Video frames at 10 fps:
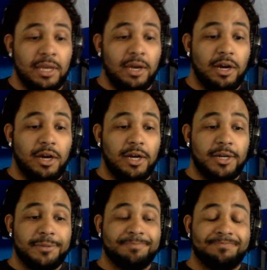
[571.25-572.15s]

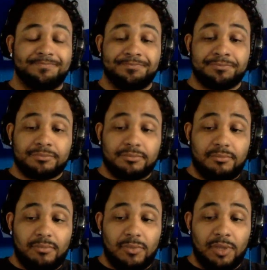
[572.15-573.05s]

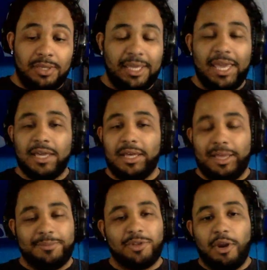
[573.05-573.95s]
Yeah, I'm
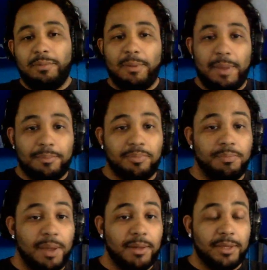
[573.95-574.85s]
sorry about
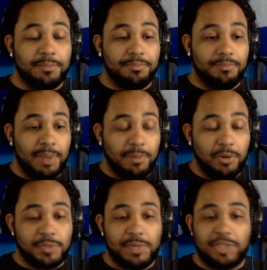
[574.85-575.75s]
my
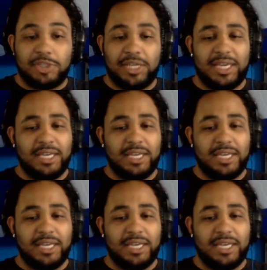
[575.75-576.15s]
post match chat.